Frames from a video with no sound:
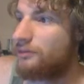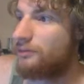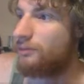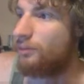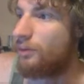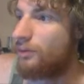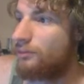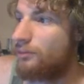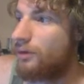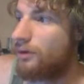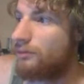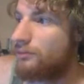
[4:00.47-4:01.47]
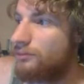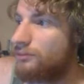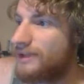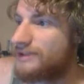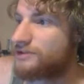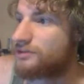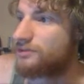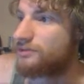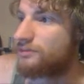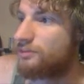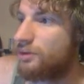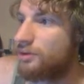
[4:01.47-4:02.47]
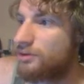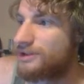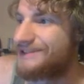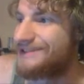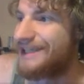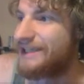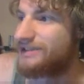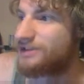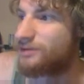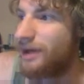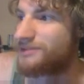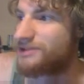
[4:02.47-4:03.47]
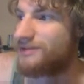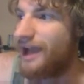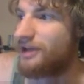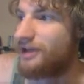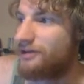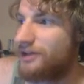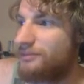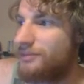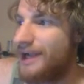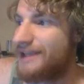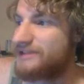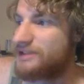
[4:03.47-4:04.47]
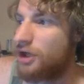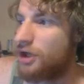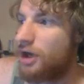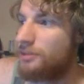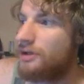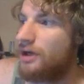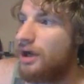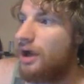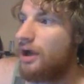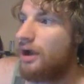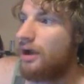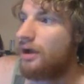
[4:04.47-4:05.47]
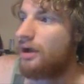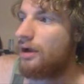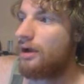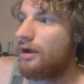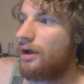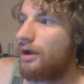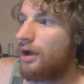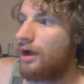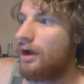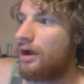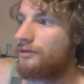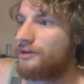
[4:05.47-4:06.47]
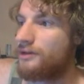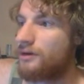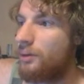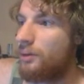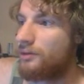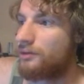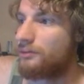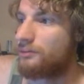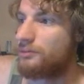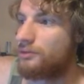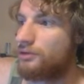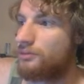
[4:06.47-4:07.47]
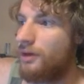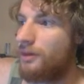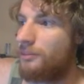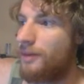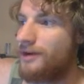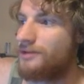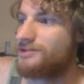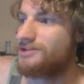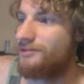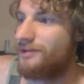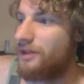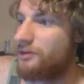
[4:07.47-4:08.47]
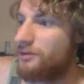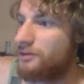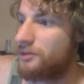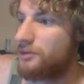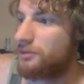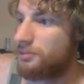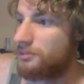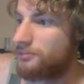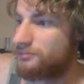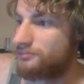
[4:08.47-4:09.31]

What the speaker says: the western wall contain scraps of iron and brass and copper. Off in a corner of the room are piles of leather and rope.